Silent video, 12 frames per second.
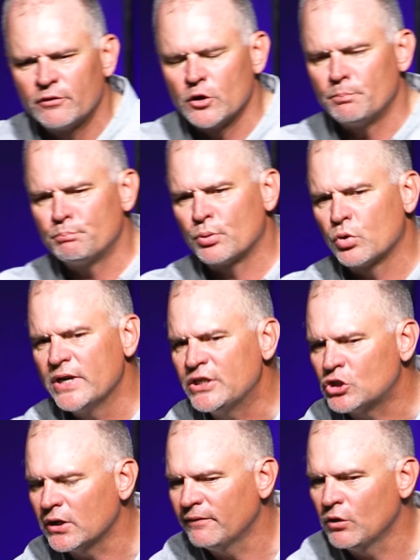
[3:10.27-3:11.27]
for the
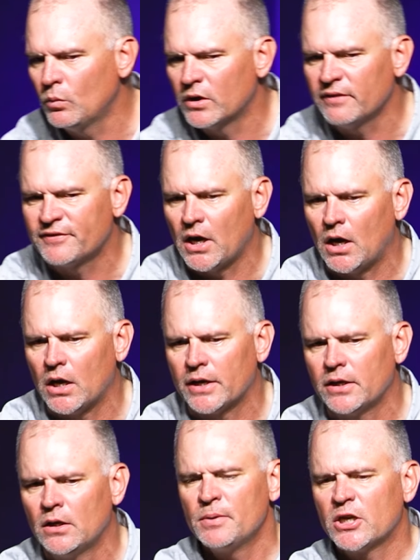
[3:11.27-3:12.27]
preaching of the Word of
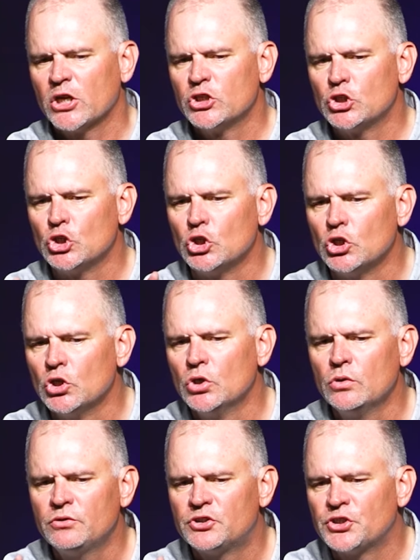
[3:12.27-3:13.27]
God because
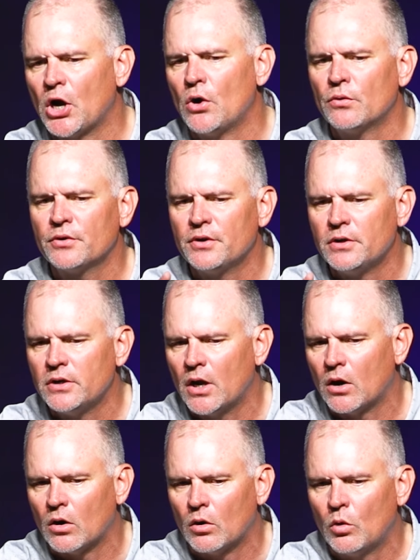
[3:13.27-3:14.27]
you don't
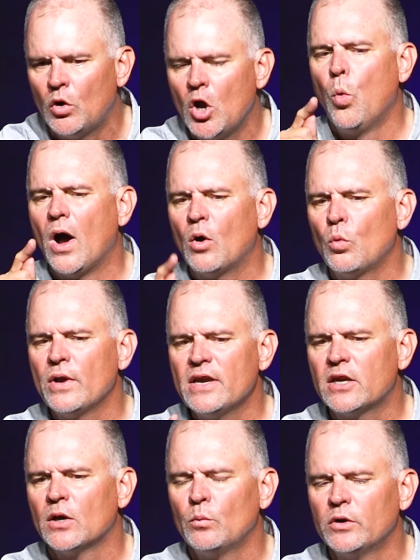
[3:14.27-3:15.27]
know what
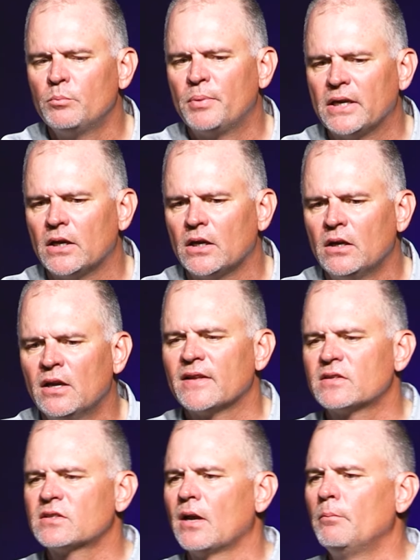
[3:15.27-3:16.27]
week it would be that
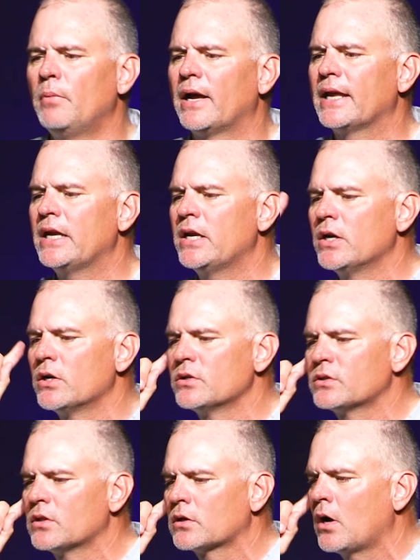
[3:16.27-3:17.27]
somebody
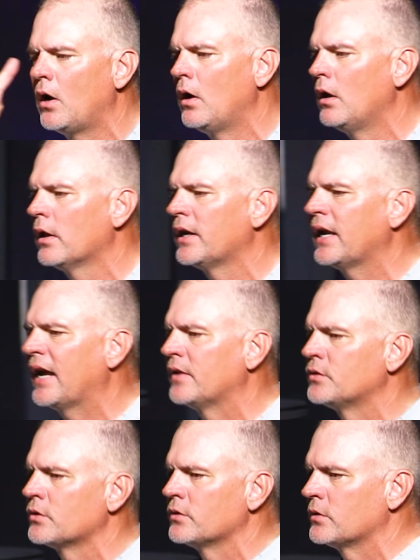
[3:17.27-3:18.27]
hears the call and
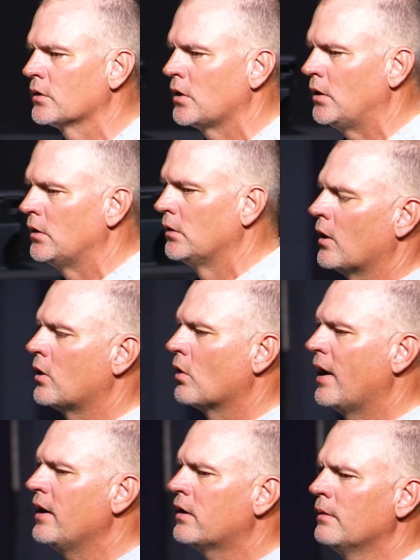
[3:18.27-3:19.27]
answers the call. A
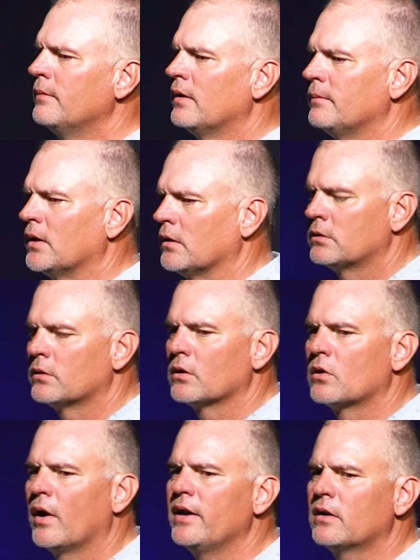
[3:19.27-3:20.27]
great commitment to the
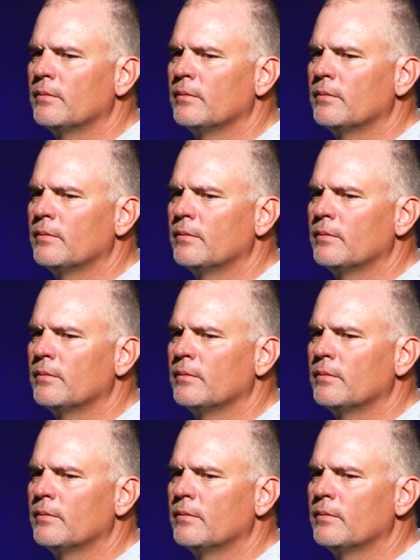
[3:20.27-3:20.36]
Great